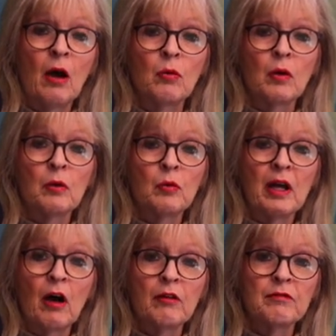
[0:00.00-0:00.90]
where
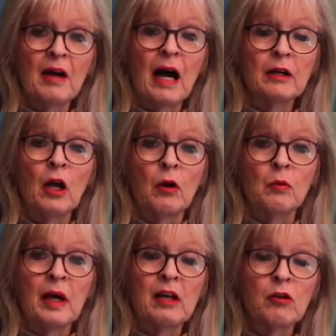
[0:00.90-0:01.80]
we are found,
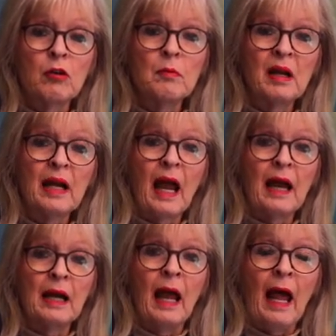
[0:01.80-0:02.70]
where human
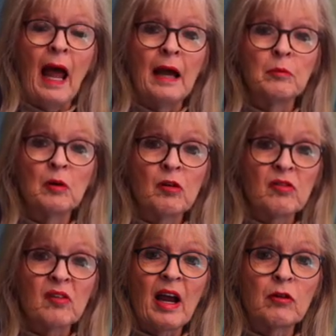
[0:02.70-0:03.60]
and animal
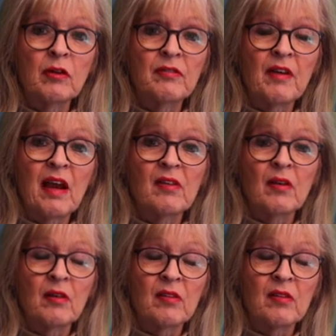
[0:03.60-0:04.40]
sacrifices